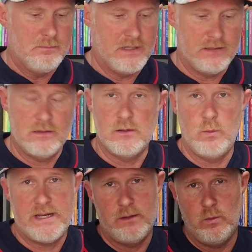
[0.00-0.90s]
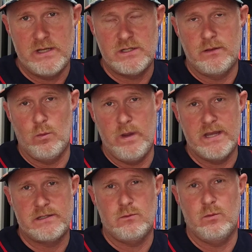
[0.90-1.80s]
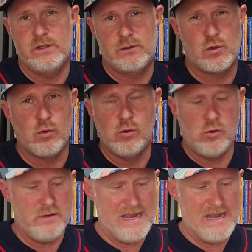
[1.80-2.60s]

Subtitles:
But the Wicked Witch of the West was cruel